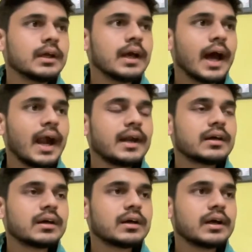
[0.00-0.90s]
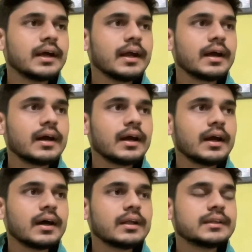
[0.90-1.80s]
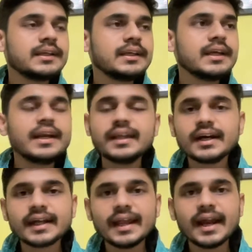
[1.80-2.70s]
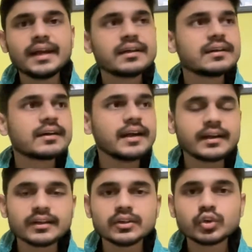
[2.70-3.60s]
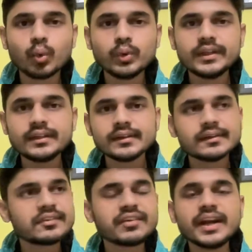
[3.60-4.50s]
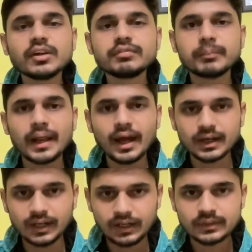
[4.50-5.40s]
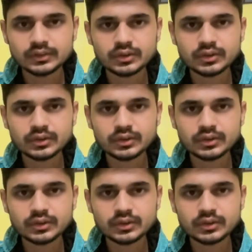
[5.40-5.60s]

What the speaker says: and the India can enter it through the Strait of Malacca,